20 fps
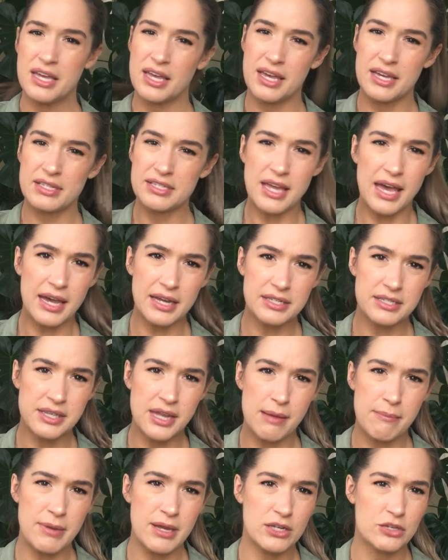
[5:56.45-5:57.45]
Exact
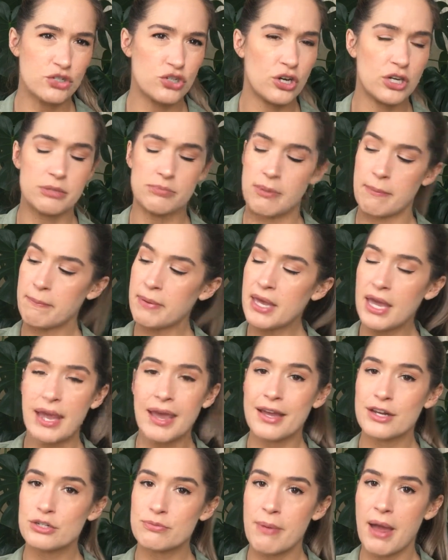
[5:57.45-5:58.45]
same mixture. It's been
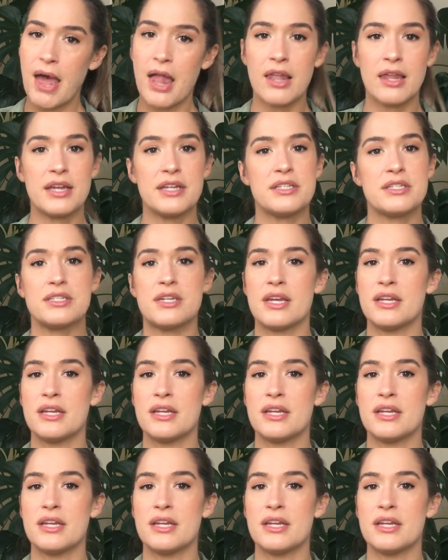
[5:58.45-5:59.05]
pH balanced.